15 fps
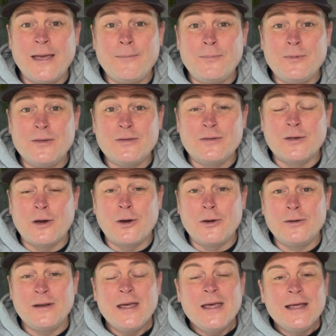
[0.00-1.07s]

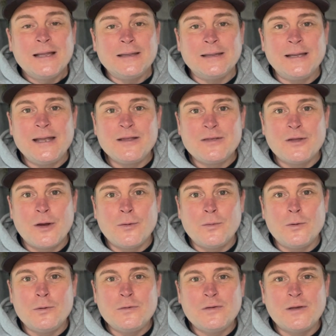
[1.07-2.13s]
episode, let us know
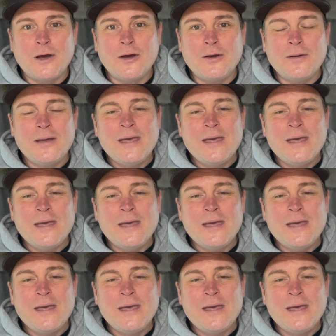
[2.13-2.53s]
also.